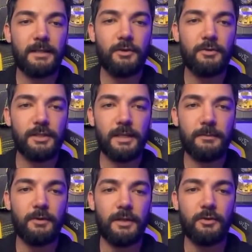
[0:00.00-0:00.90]
a
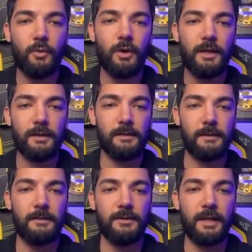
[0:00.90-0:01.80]
username for this wallet.
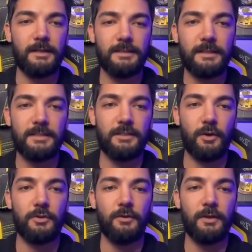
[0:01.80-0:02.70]
Friends, this is
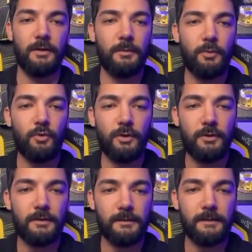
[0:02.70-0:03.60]
also very
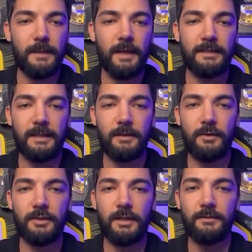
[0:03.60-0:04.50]
important. I set
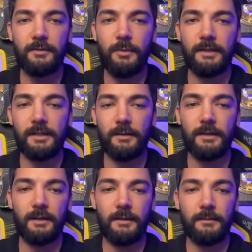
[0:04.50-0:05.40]
usernames for myself
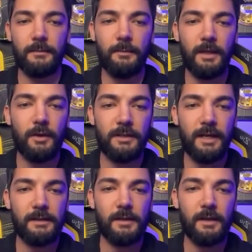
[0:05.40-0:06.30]
here, because
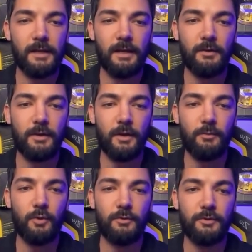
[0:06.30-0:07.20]
I thought I could
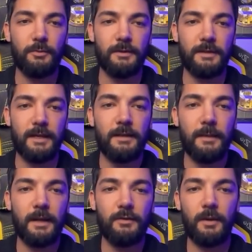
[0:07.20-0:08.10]
earn more from the Phantom
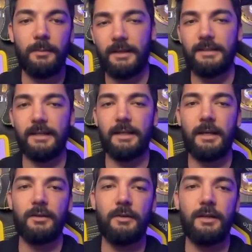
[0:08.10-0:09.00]
airdrop by setting
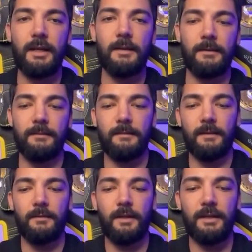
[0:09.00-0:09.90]
a username.
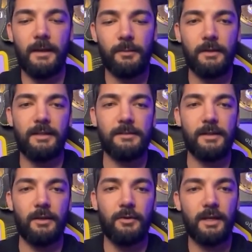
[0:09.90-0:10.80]
For example, this
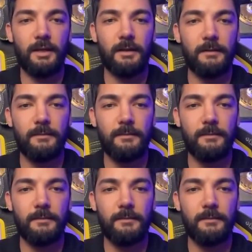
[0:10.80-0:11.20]
video writer.